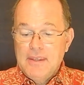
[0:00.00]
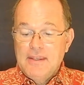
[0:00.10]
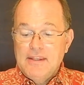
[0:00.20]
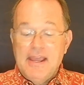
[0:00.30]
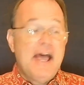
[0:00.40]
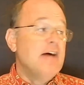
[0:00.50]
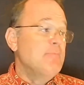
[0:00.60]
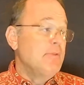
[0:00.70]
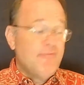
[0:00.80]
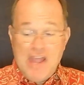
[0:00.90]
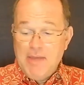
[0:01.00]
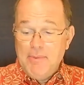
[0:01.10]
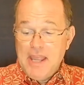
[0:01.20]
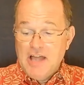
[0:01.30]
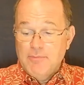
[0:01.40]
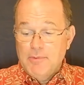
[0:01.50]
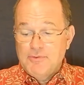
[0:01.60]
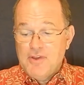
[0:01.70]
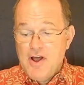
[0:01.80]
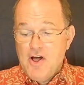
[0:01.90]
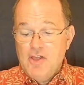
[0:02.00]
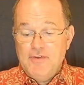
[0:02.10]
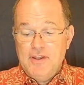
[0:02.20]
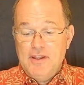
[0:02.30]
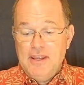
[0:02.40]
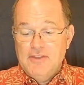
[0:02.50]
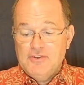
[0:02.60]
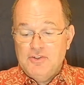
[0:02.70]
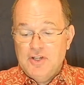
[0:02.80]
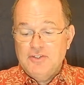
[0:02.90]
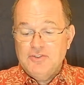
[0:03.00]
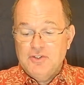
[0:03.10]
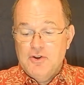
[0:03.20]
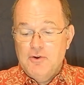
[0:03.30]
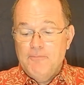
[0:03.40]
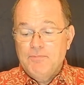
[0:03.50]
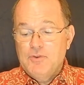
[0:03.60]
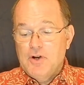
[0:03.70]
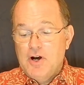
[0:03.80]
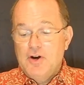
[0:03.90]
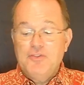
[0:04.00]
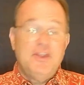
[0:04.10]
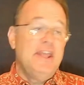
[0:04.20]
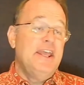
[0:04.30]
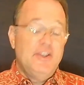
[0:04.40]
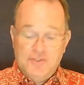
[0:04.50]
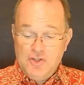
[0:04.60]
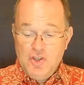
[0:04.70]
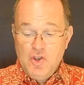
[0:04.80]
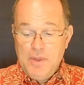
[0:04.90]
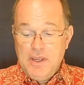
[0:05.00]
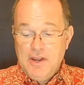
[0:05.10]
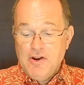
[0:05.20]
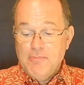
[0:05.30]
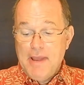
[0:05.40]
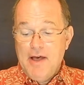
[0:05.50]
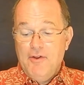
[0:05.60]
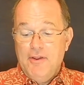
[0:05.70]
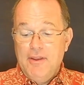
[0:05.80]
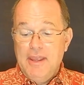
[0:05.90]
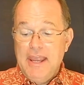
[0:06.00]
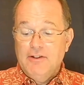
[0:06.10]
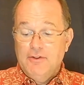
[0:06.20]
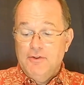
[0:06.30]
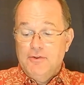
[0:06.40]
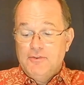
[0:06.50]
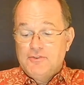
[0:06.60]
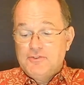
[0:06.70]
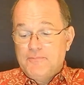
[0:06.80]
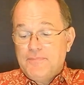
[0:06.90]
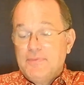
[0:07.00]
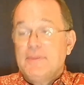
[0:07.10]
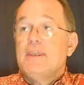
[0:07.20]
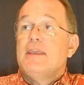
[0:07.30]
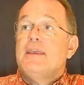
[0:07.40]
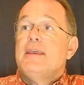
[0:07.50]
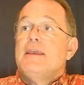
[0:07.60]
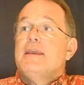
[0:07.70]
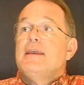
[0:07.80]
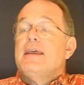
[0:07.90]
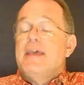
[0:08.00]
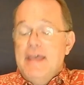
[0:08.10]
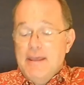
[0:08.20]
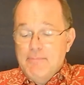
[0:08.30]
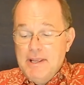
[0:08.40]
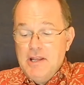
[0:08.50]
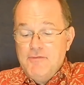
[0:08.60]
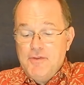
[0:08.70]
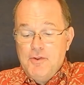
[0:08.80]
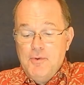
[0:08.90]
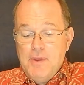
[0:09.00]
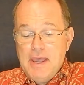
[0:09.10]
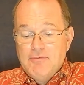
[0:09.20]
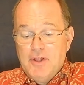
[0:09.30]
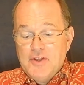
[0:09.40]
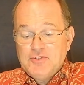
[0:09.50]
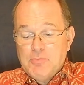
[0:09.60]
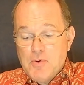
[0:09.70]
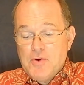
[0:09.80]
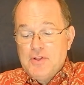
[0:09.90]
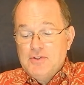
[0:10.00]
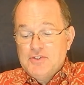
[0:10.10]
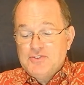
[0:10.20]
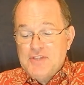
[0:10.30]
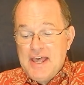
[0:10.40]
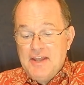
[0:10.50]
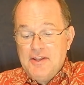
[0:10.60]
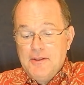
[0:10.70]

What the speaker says: The album, the family albums, all of it is a touchstone to all things we care about and lose. And many of you have lost more than just that.